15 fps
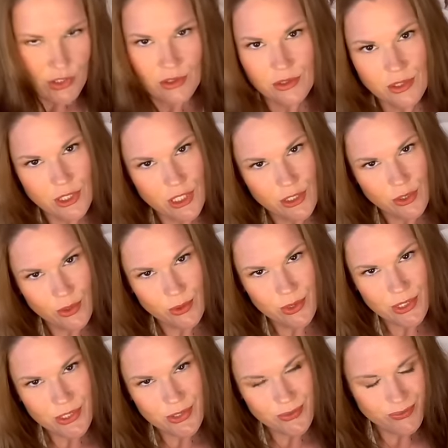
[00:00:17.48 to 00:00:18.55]
Like
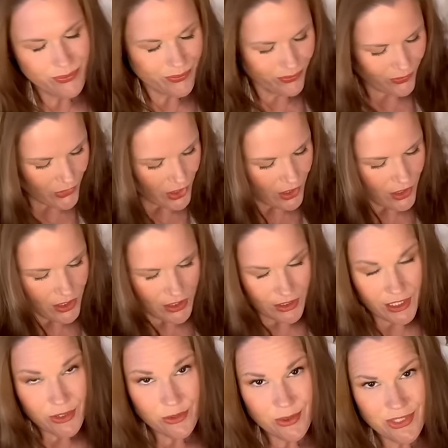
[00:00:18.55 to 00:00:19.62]
always.
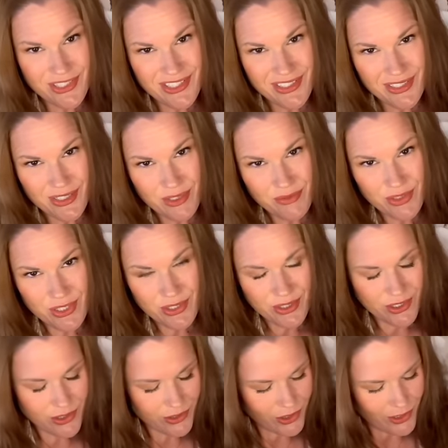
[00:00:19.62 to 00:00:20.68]
Take what resonates, leave what does
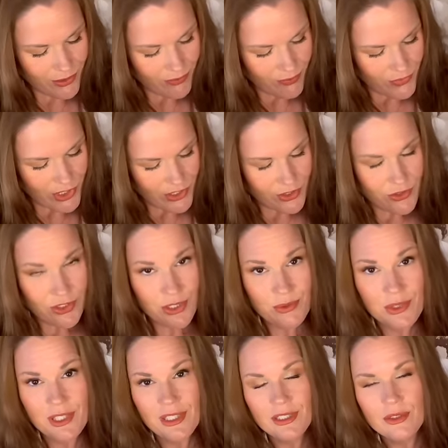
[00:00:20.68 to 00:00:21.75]
not, yeah? These are general
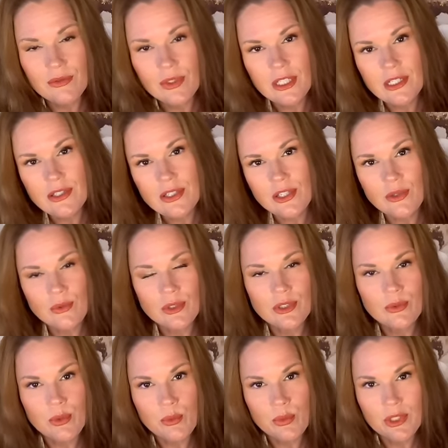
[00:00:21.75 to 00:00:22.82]
collective readings, not
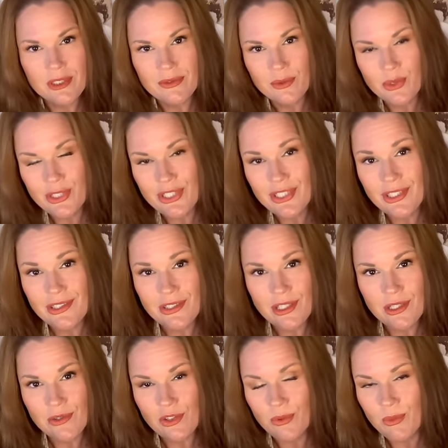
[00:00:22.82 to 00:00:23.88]
one-to-one private. What's this to
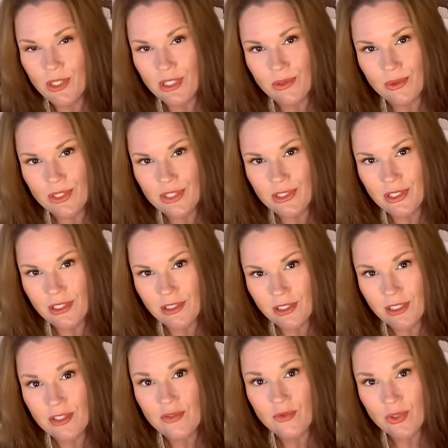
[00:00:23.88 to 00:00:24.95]
say? They may not resonate.
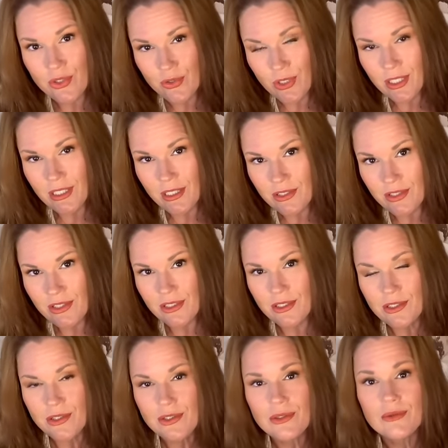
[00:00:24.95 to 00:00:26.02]
And as frustrating as that
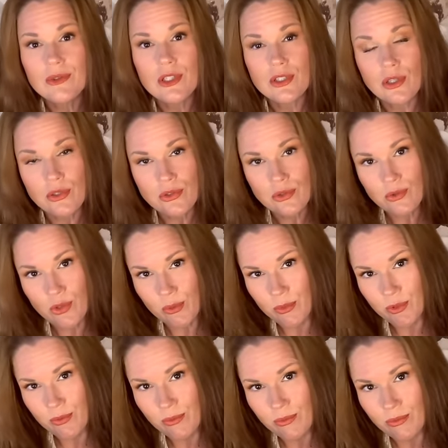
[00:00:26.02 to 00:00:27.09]
is, it's also
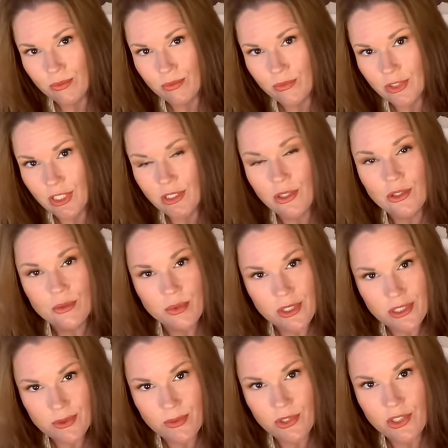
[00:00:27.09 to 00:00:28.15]
normal. Check out the
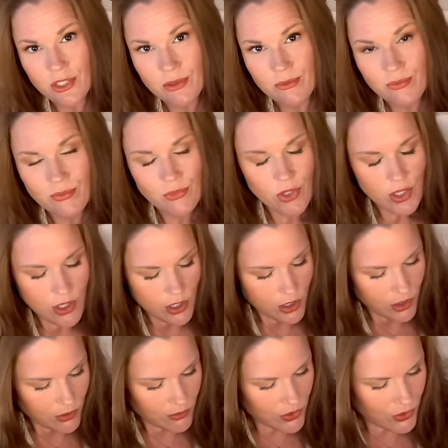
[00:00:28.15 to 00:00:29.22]
placements, yeah?
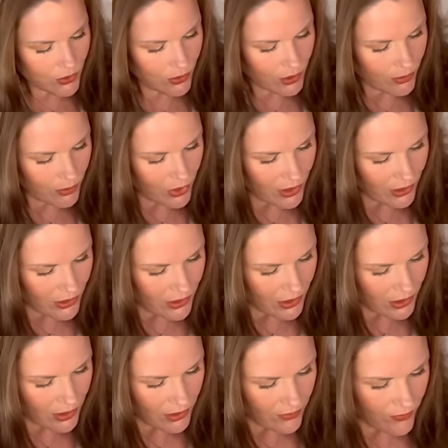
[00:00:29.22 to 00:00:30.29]
What's going on,
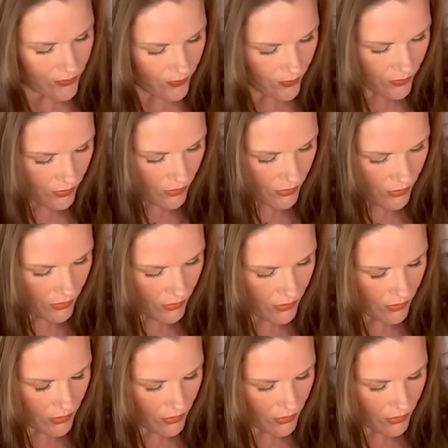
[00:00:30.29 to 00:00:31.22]
please?